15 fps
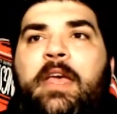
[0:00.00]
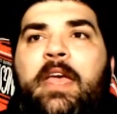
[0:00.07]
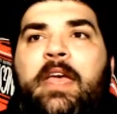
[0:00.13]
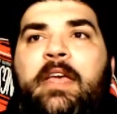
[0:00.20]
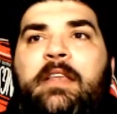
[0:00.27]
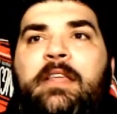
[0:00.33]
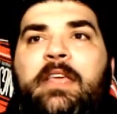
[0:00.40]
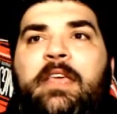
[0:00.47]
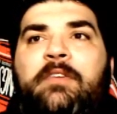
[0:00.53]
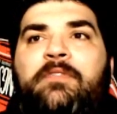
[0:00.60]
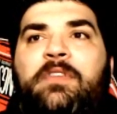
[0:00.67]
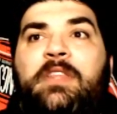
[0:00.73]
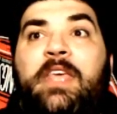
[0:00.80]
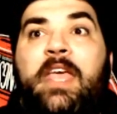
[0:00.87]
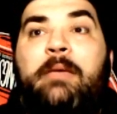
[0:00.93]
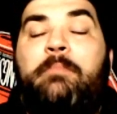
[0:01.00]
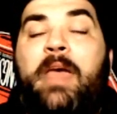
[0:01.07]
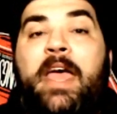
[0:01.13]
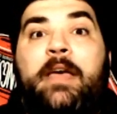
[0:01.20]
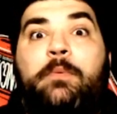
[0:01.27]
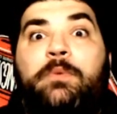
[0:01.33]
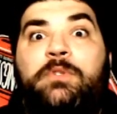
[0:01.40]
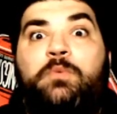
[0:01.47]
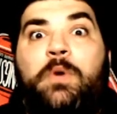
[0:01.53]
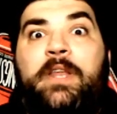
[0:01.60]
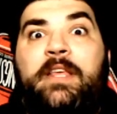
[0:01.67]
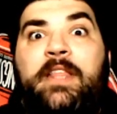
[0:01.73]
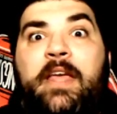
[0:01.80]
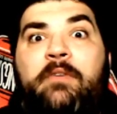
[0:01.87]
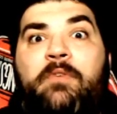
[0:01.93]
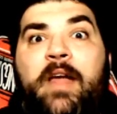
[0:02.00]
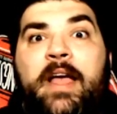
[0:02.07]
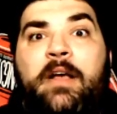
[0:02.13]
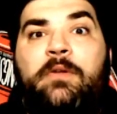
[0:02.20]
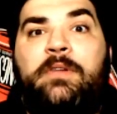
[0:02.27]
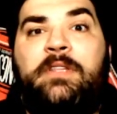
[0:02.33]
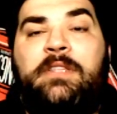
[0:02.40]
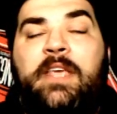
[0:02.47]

And he even came back and was winning that round